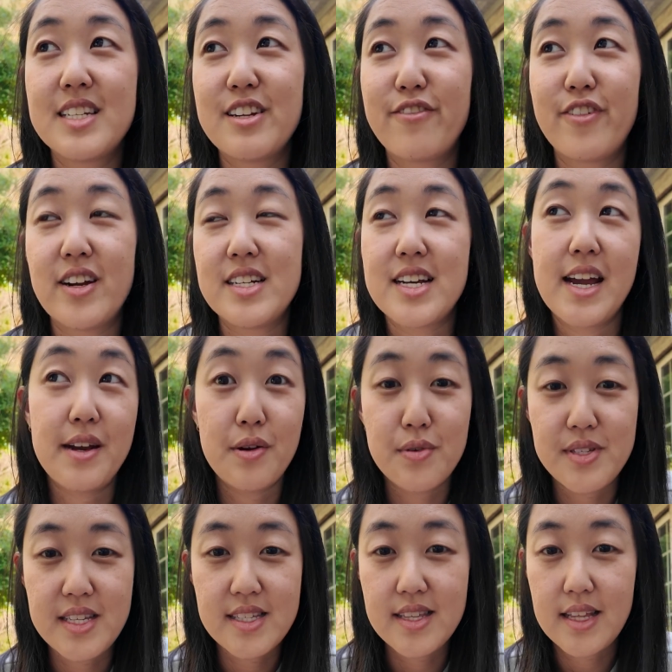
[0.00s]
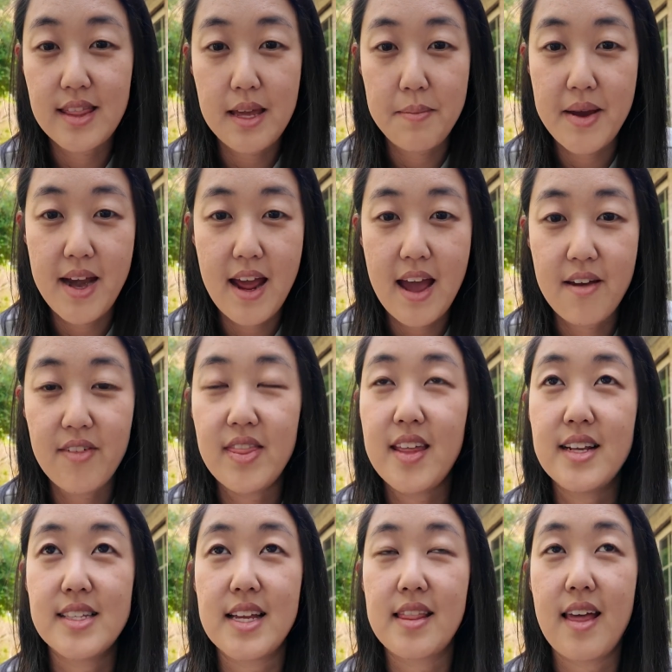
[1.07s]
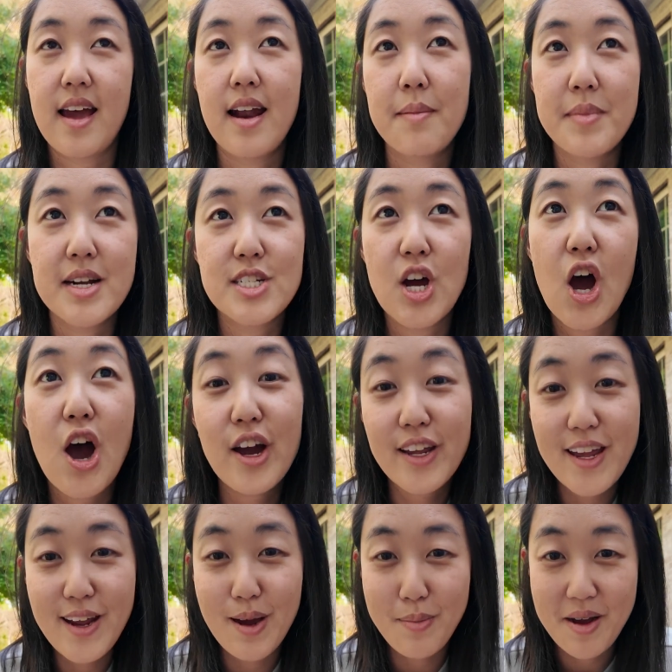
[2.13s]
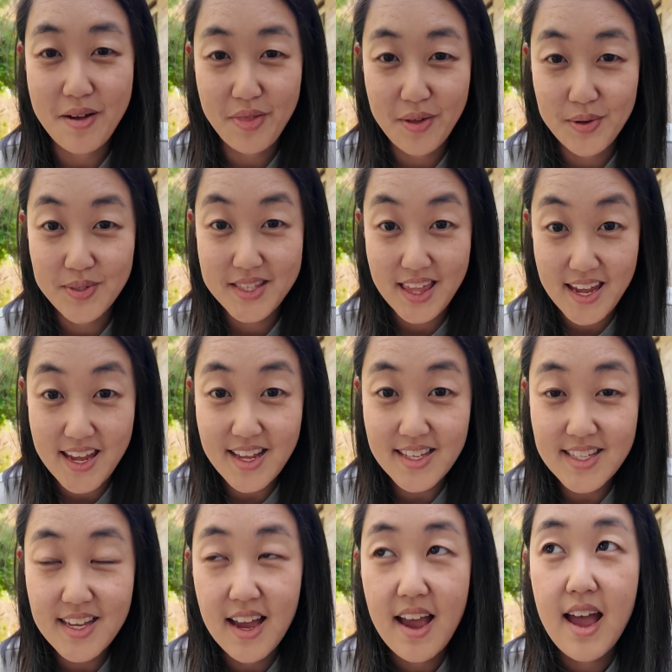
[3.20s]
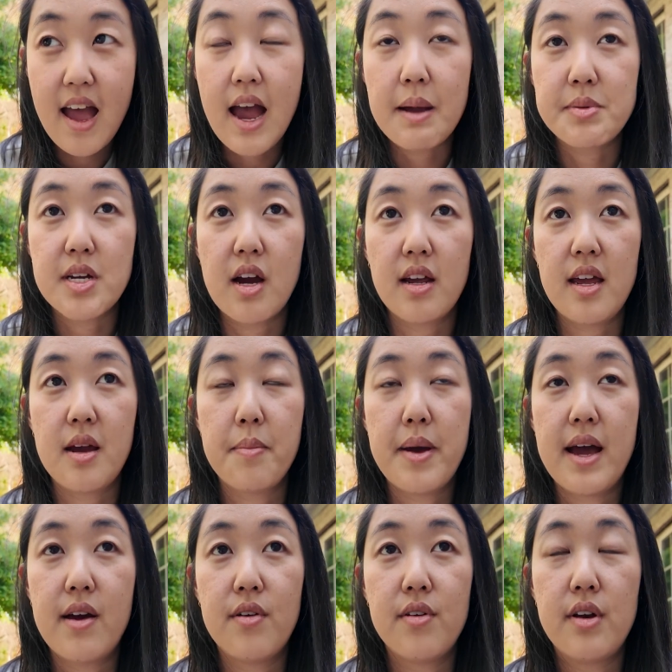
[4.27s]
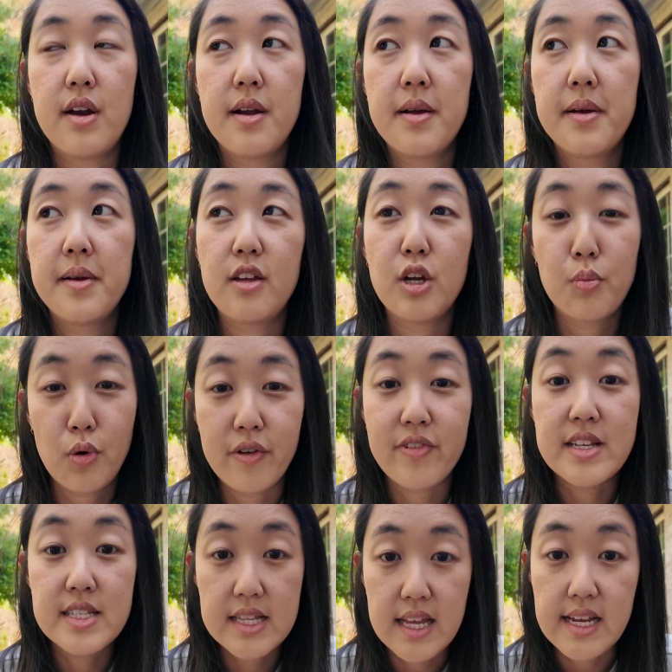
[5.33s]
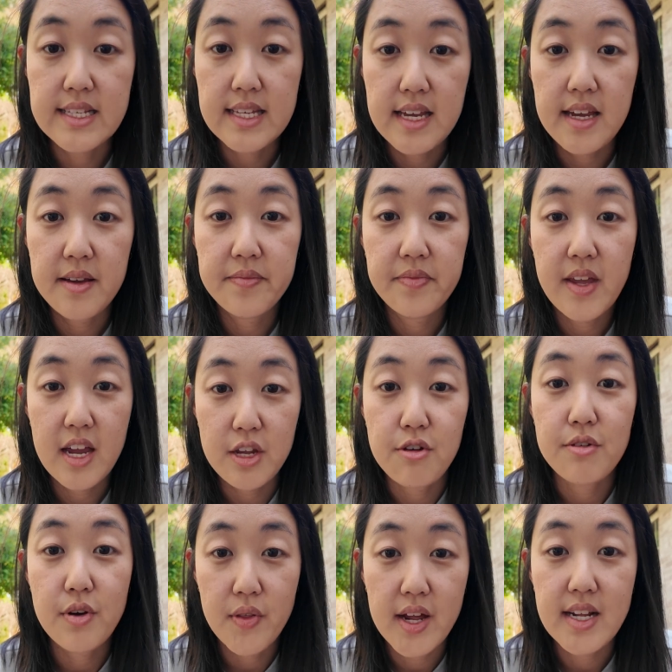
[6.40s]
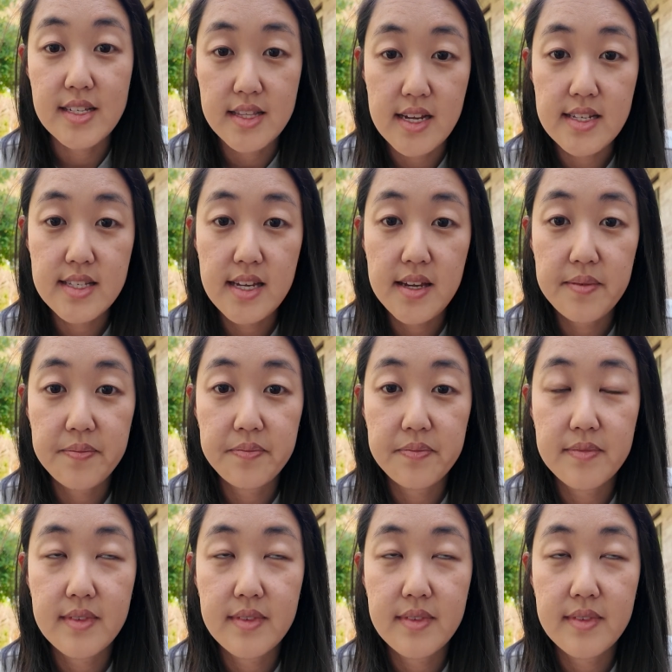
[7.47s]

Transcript: different diagnoses that they might have and things like that. I'm not talking about those things. I'm talking about your boyfriend's lazy and you know that he's lazy